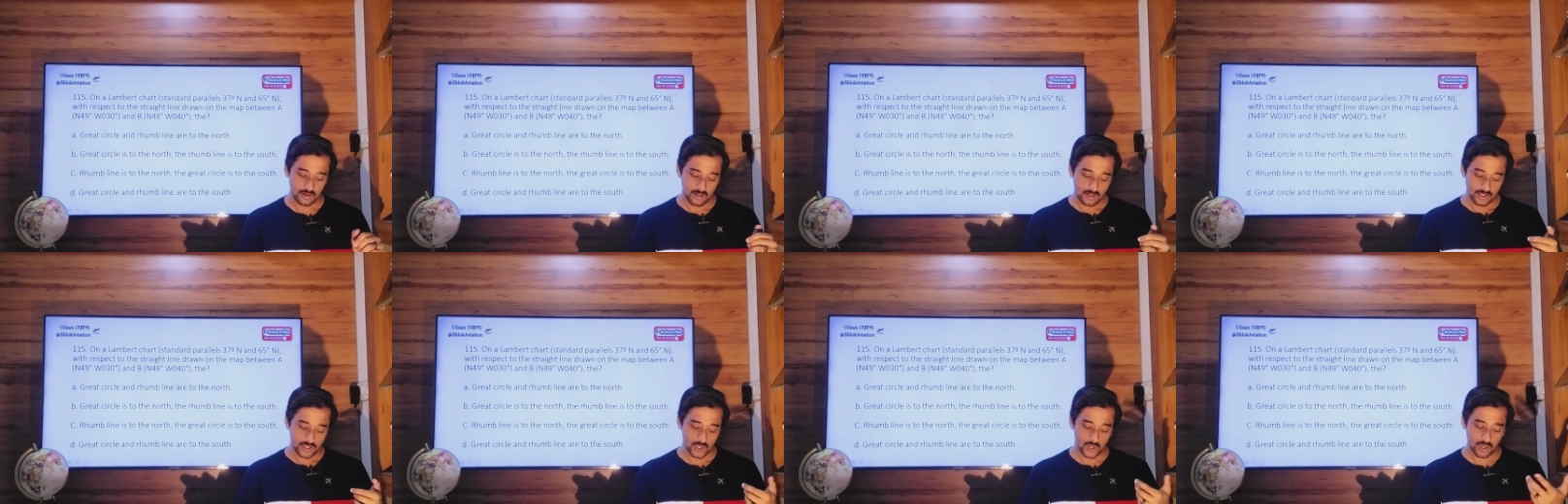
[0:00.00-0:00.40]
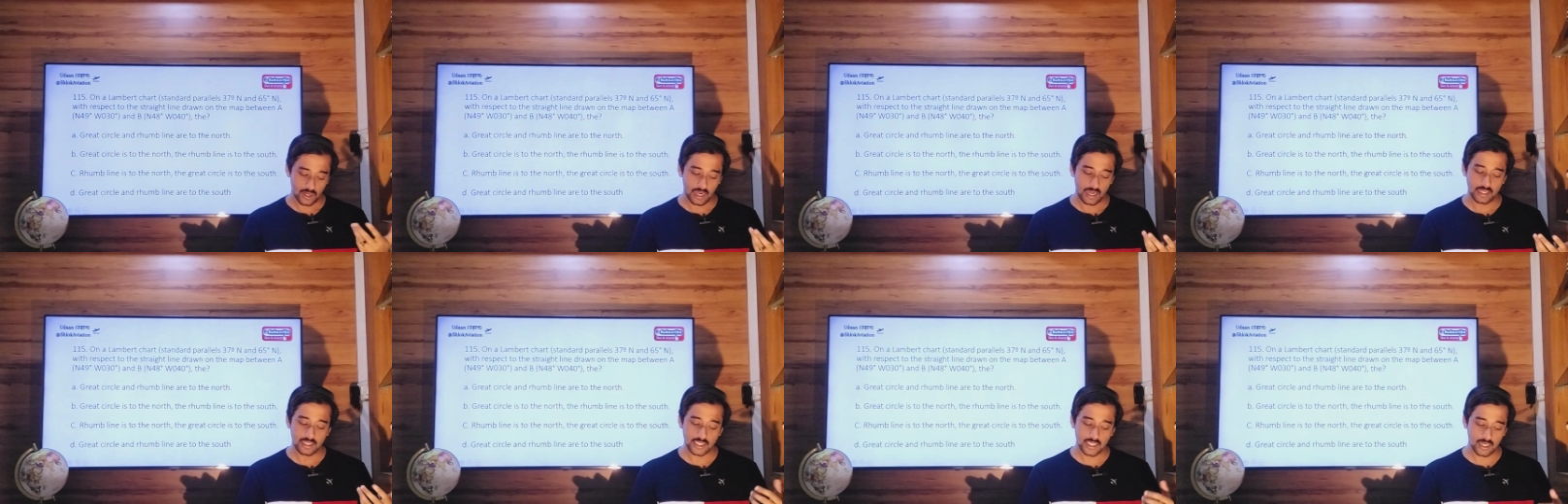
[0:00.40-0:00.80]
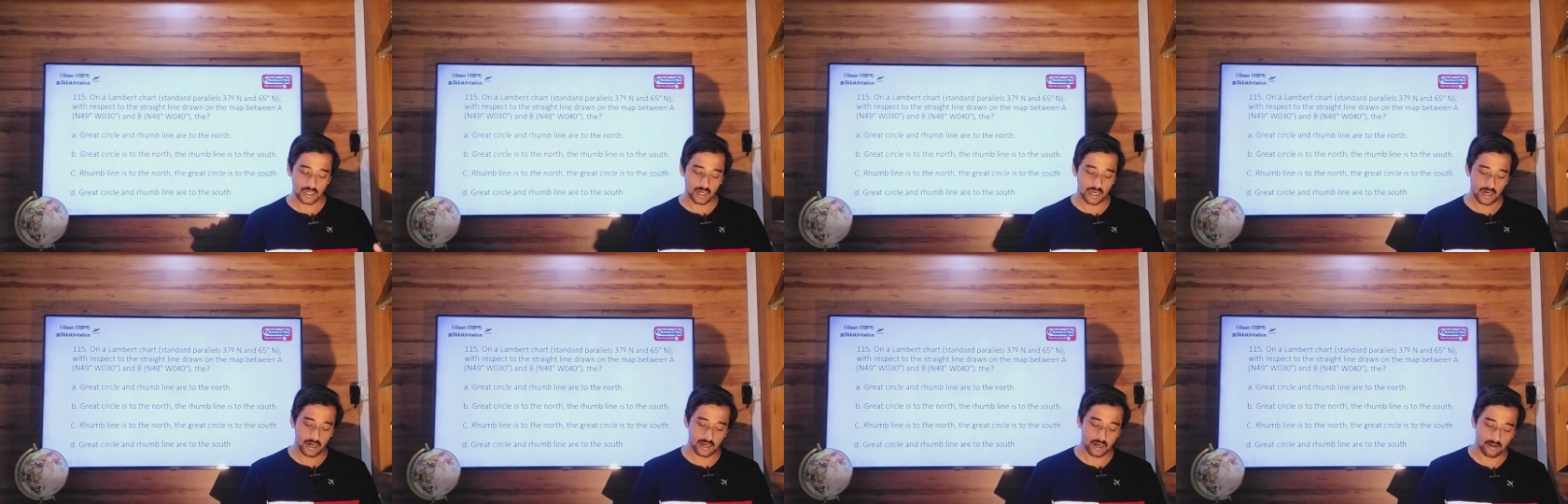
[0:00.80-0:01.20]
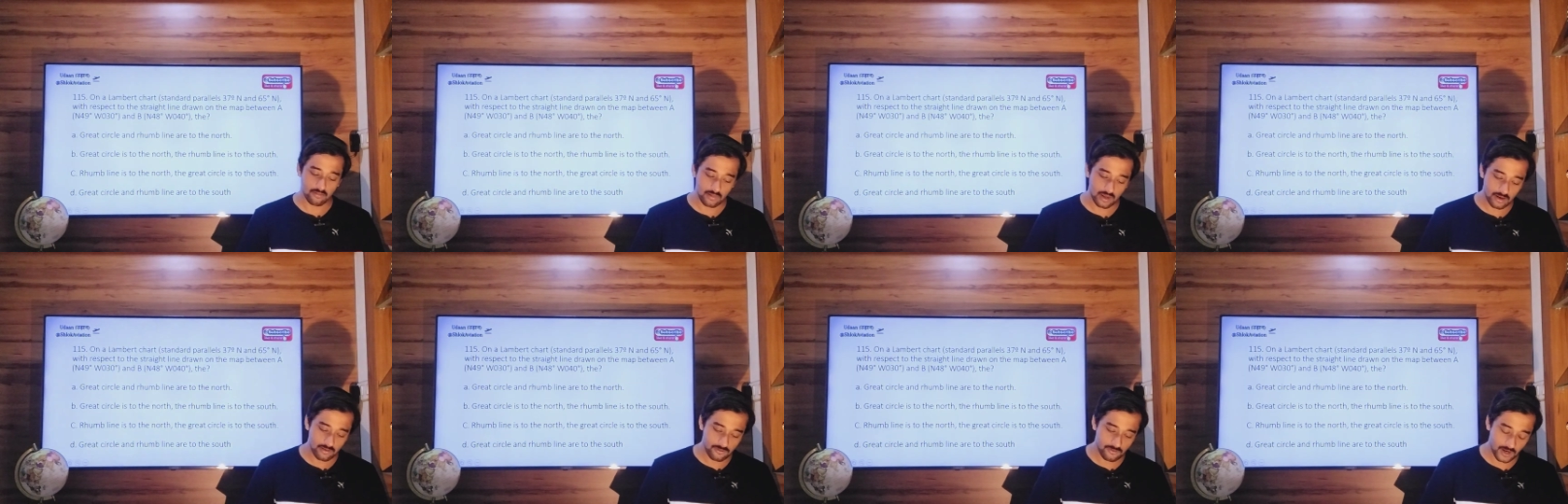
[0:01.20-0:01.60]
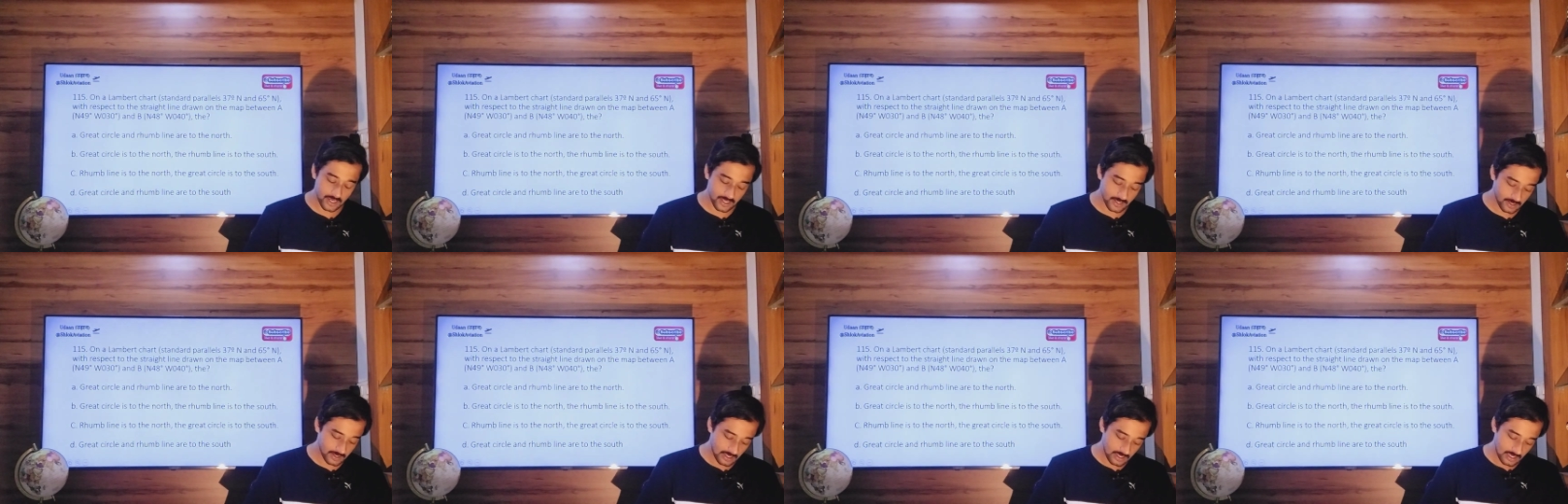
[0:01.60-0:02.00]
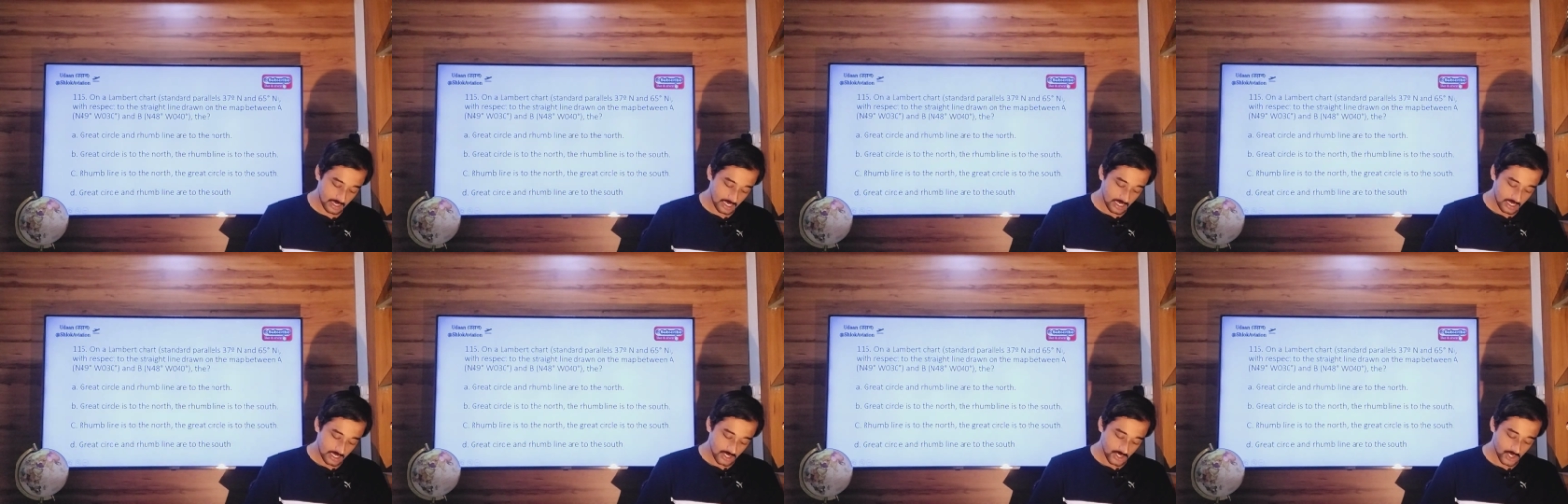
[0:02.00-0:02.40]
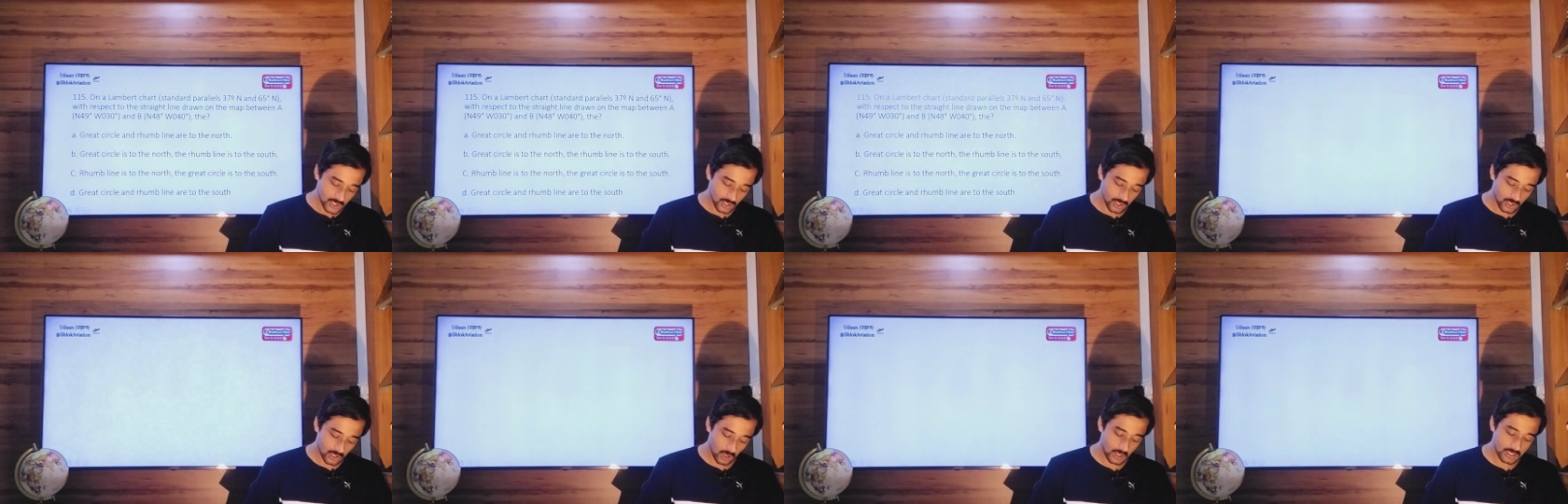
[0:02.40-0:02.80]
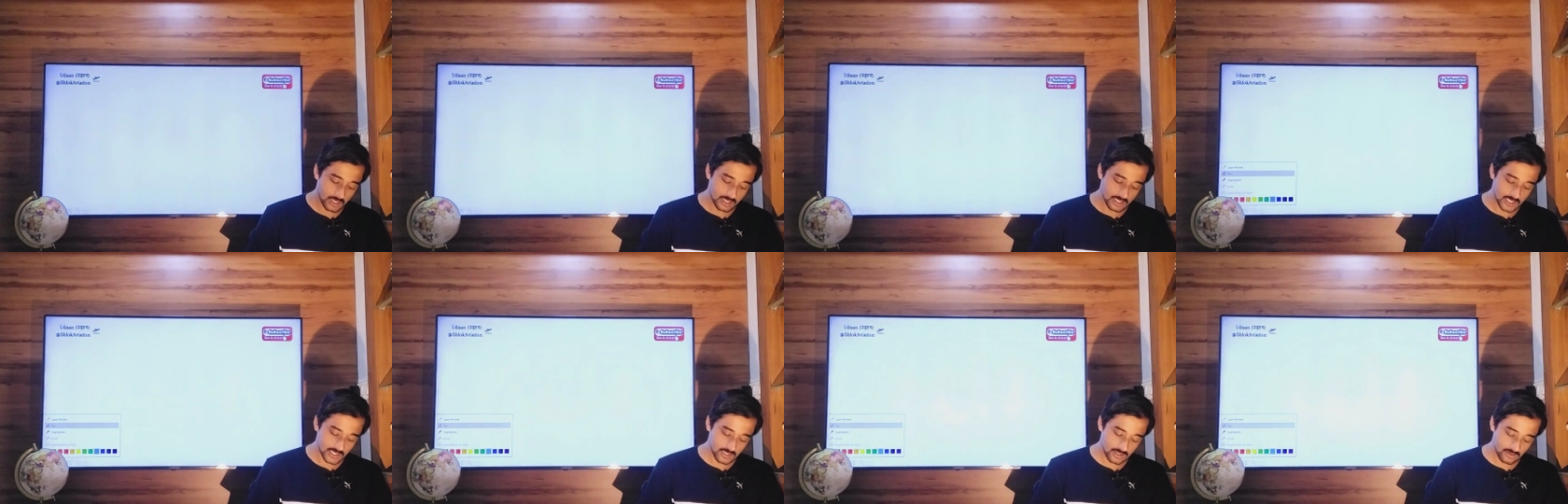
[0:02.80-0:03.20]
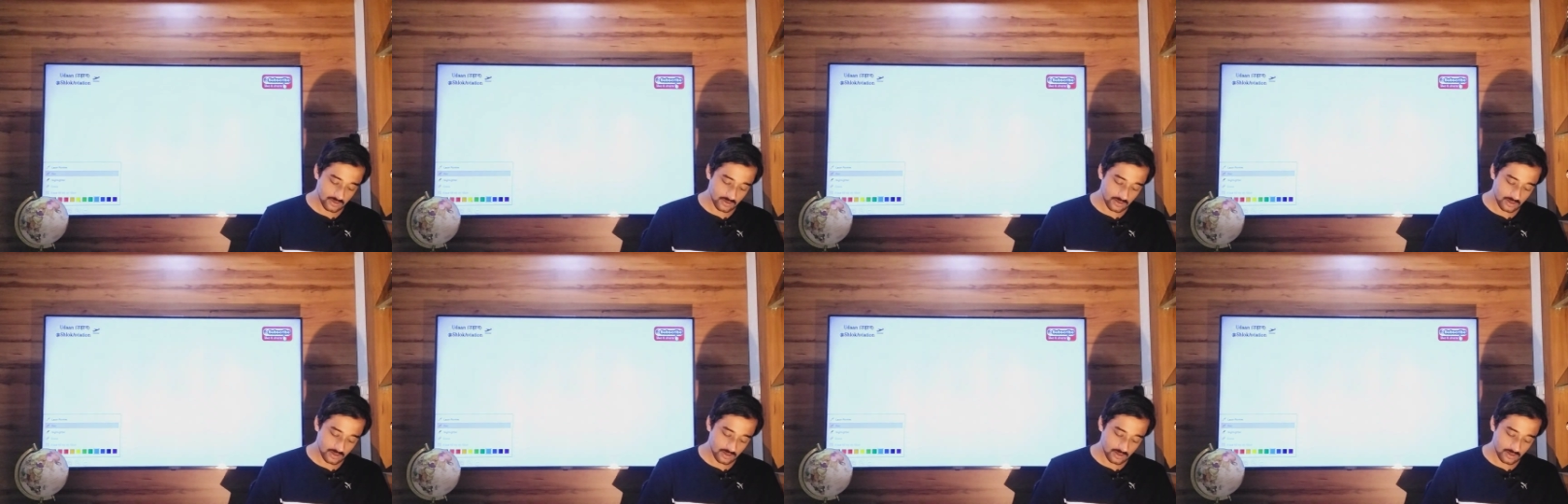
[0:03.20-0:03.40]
So great circle and drumline, fine. So draw this.